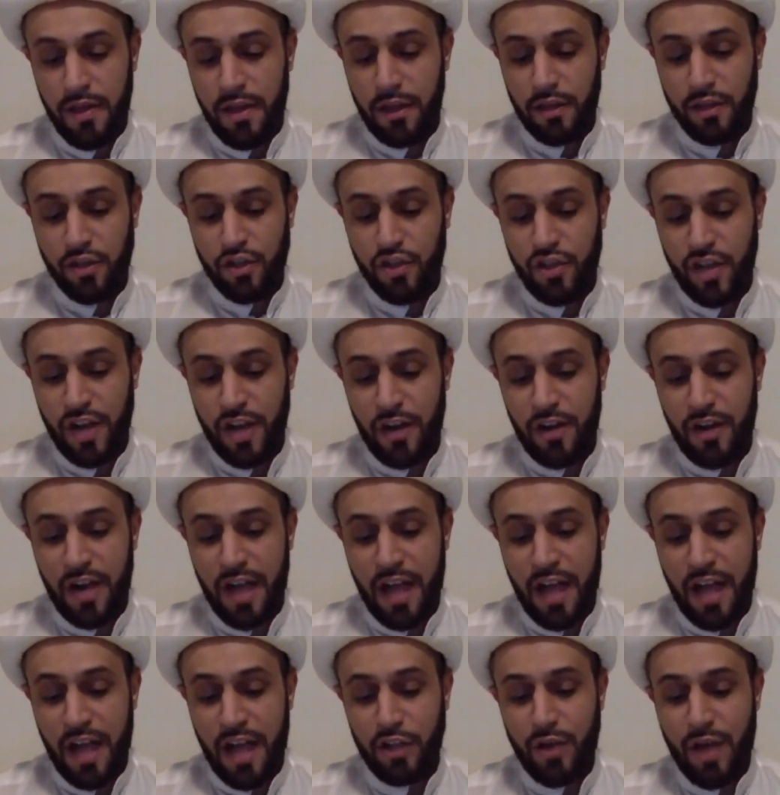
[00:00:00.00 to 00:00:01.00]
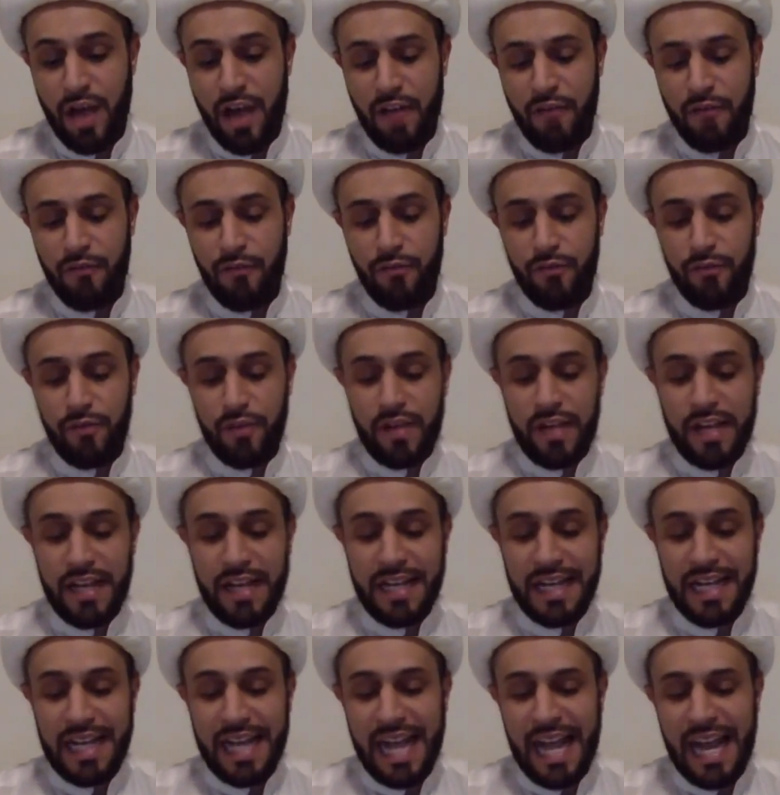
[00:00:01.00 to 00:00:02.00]
their share and you have
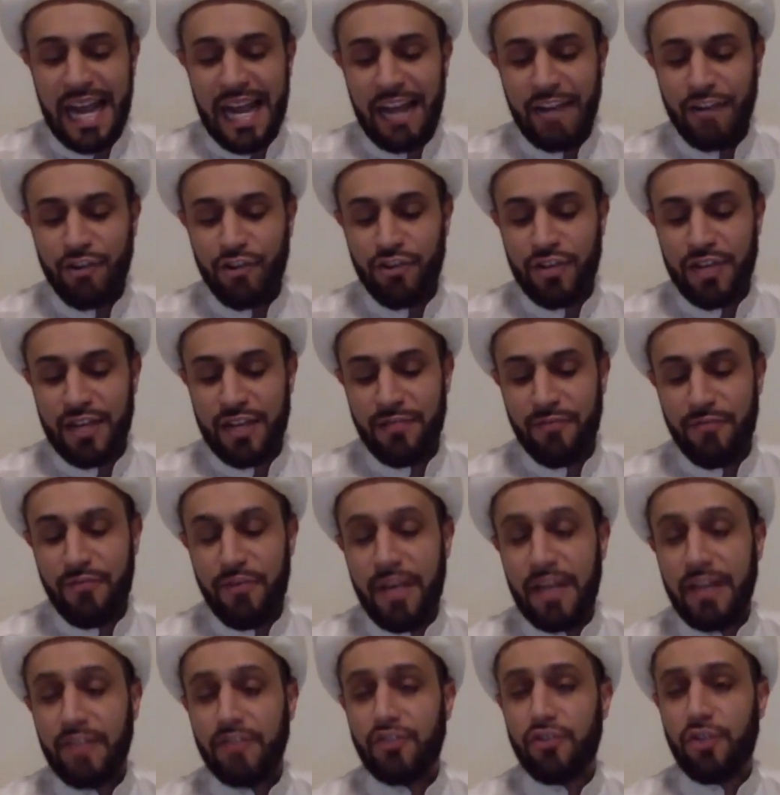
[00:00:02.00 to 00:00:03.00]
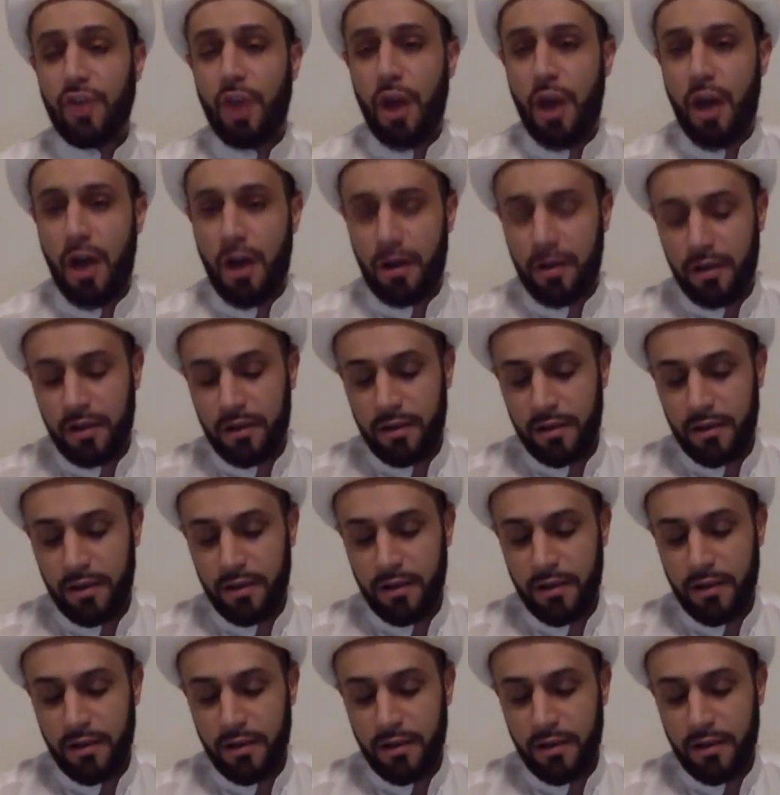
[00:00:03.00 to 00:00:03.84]
engaged in vain talk